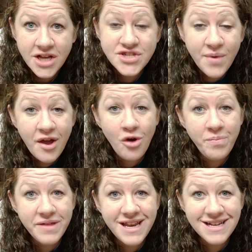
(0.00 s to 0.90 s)
So I
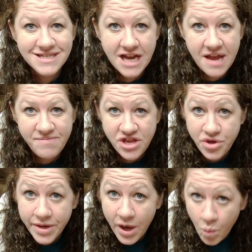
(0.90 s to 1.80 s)
hope the next time that
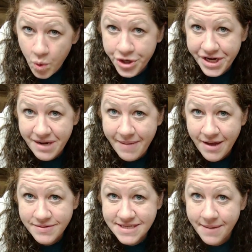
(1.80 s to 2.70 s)
you get worried
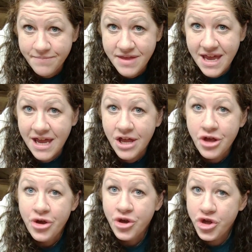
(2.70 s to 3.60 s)
about something,
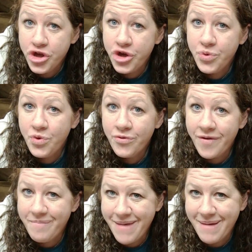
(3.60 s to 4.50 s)
you will
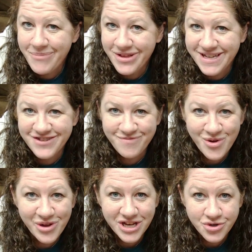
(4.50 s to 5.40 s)
remember this
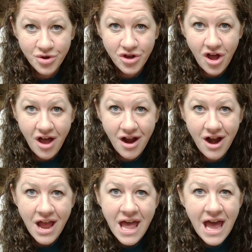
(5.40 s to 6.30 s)
remote control
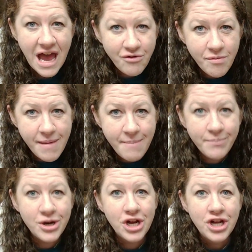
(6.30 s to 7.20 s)
car and
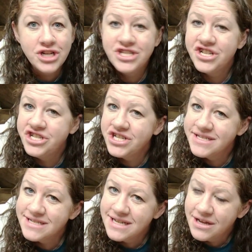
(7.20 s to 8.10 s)
remember to
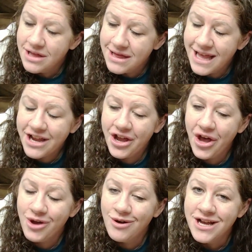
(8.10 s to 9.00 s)
just let
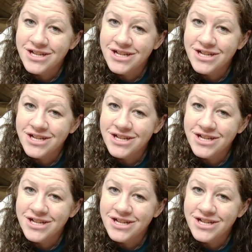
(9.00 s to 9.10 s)
go,